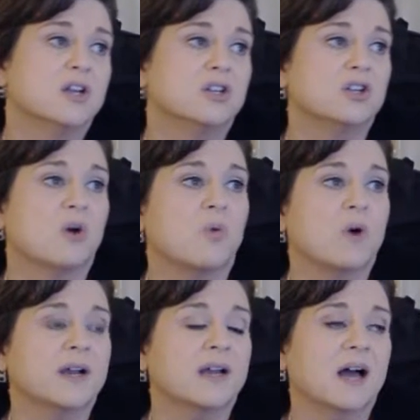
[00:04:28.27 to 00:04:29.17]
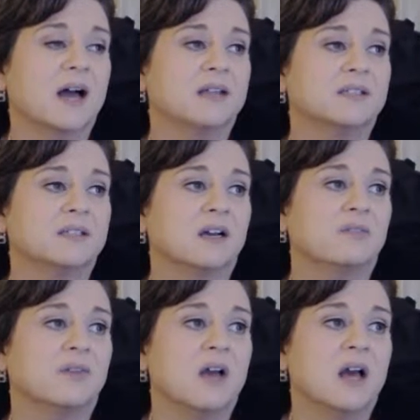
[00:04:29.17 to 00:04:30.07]
Know what kind
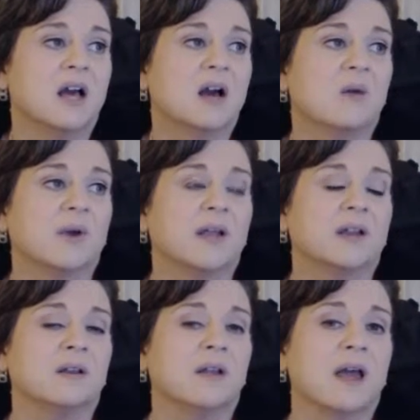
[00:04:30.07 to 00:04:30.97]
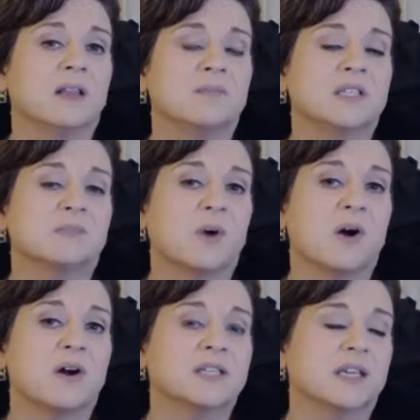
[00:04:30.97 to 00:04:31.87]
of, when elements
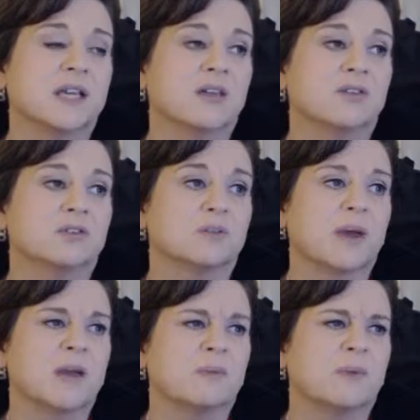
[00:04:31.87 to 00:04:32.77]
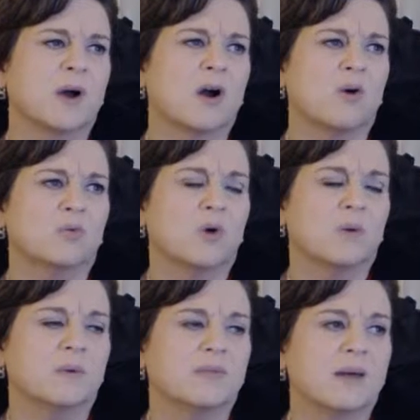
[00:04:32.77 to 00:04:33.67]
bond together to make bone,
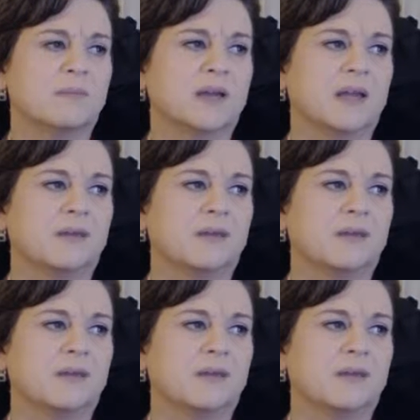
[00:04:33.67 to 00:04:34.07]
what would that be?